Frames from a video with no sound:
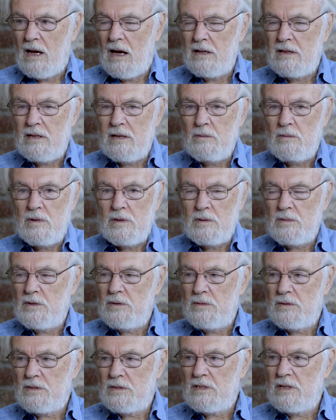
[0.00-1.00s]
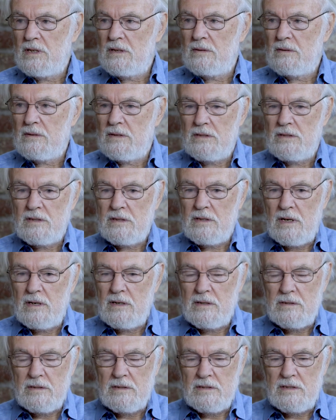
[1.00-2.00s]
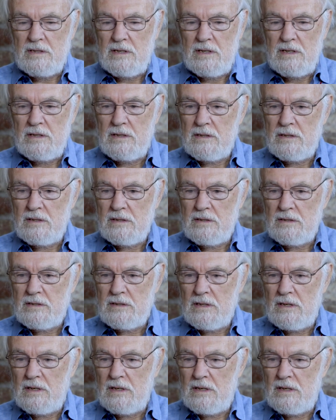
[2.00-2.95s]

I think what you would see is a city that has